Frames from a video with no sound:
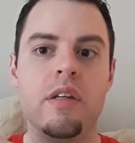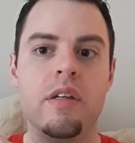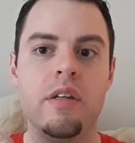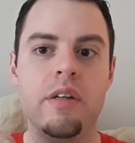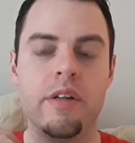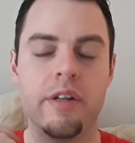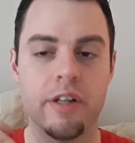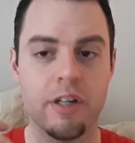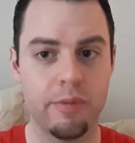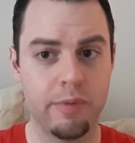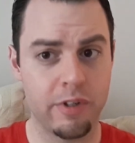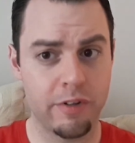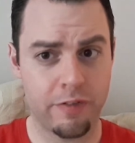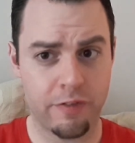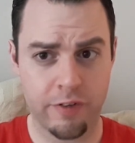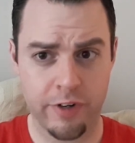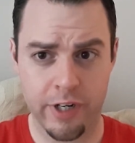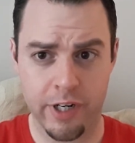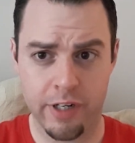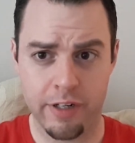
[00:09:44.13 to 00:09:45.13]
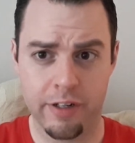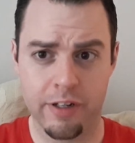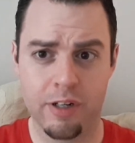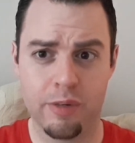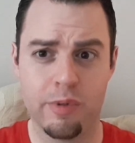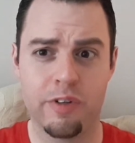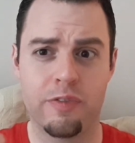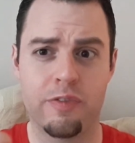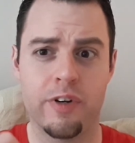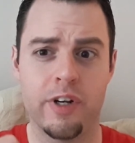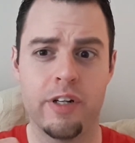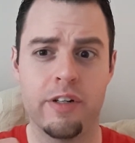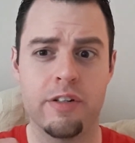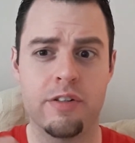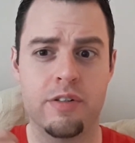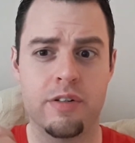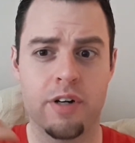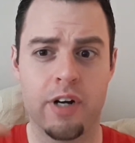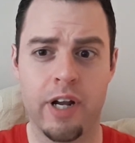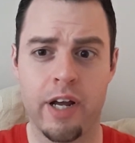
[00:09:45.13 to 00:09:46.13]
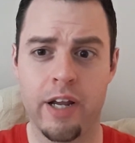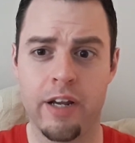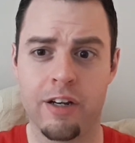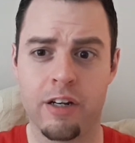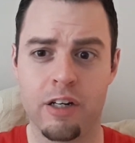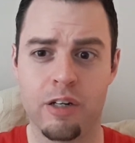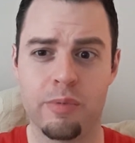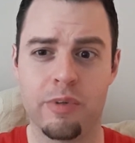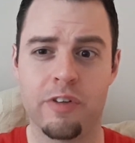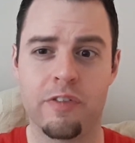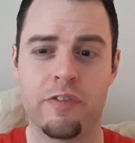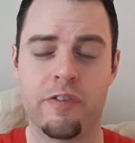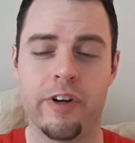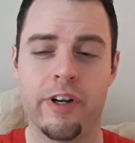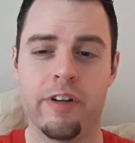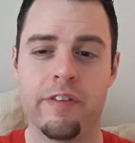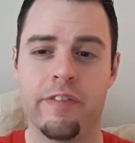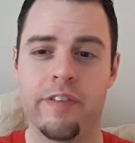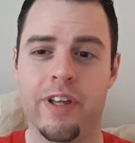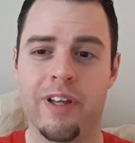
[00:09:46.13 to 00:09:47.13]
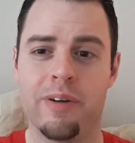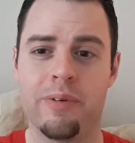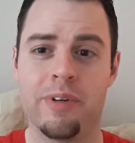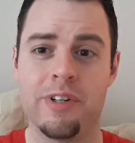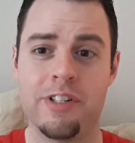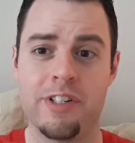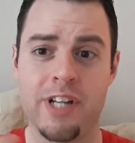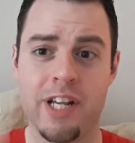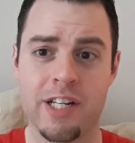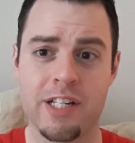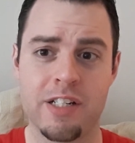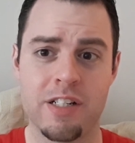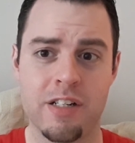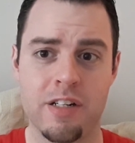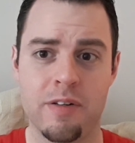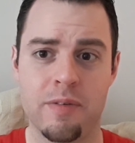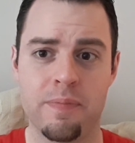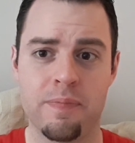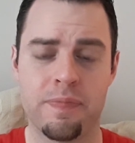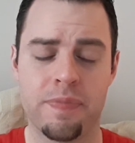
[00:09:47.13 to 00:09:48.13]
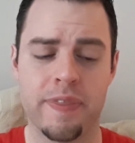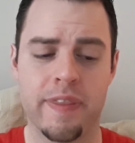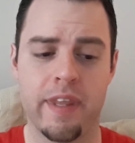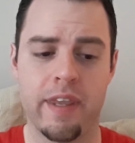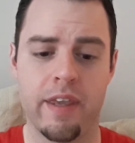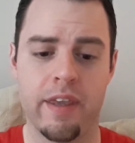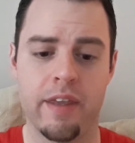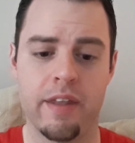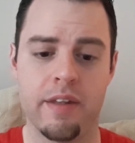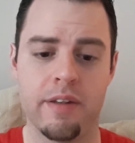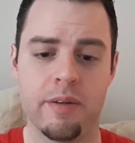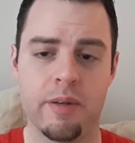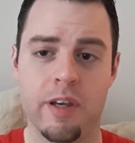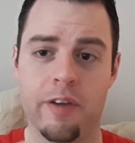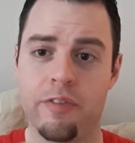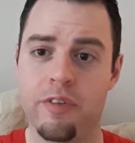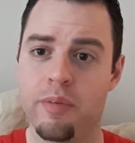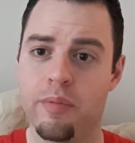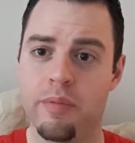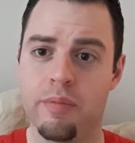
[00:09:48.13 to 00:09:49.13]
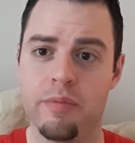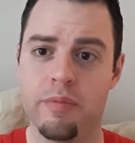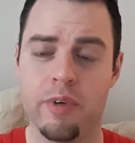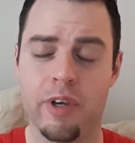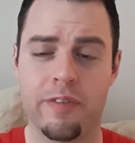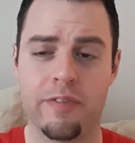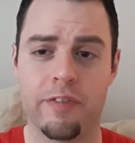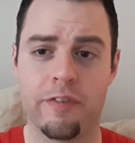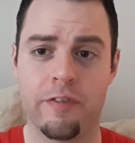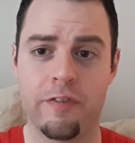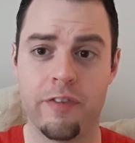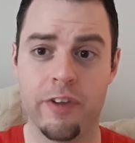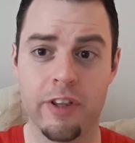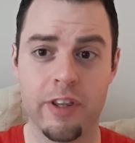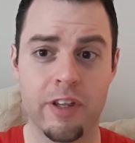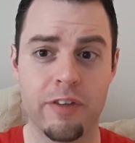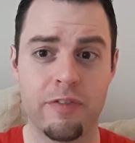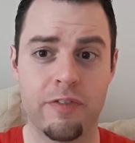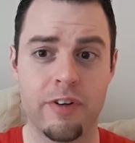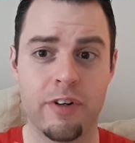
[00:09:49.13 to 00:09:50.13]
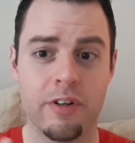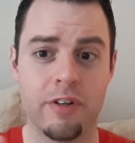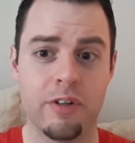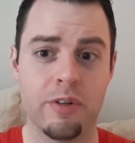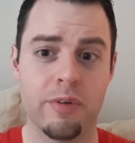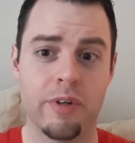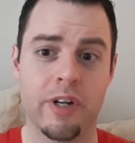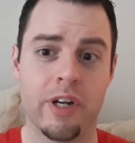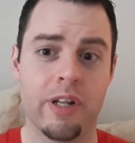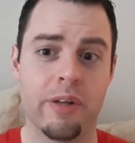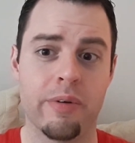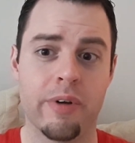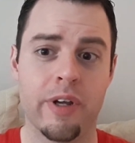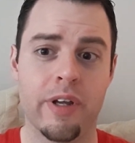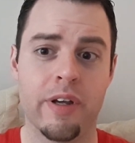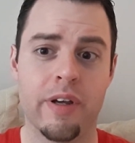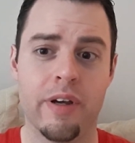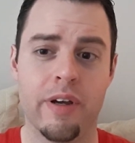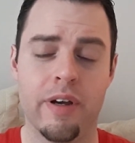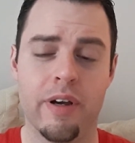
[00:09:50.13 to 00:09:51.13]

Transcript: you're going to be afraid. You're going to be afraid to try. You're going to be afraid of that rejection, and you have to feel that fear and do it anyway.